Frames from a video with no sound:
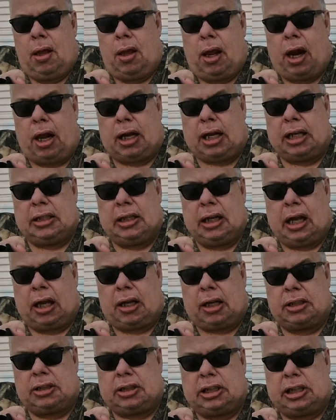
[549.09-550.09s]
and I
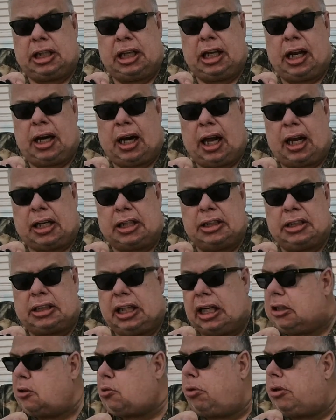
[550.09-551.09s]
can see and I can
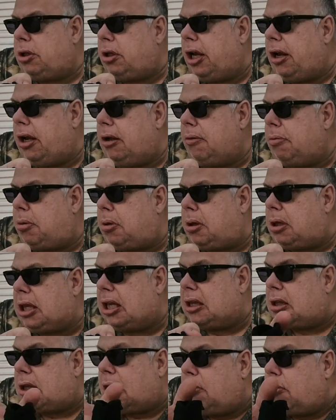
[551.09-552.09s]
sense when they
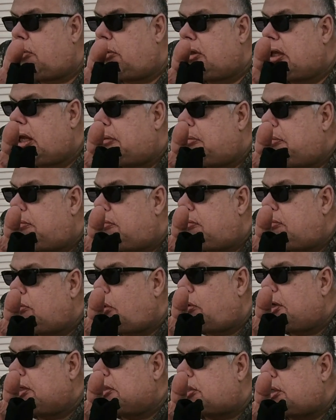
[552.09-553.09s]

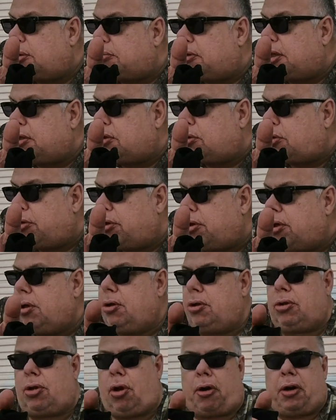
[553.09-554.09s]
notice something to the
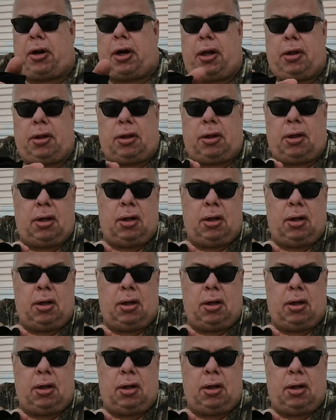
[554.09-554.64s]
darkness.